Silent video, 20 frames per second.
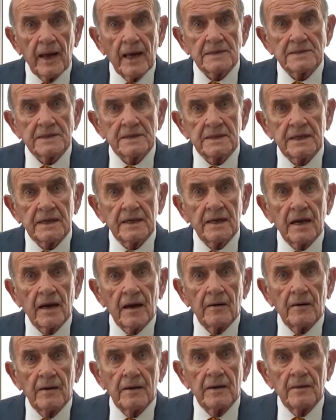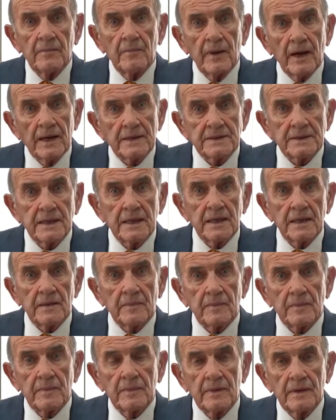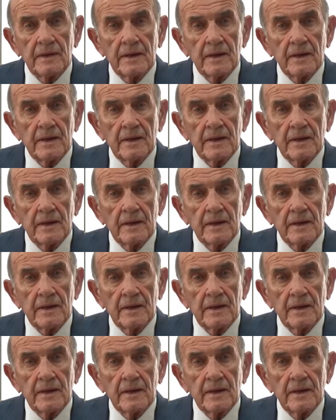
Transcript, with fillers: as indeed are my team,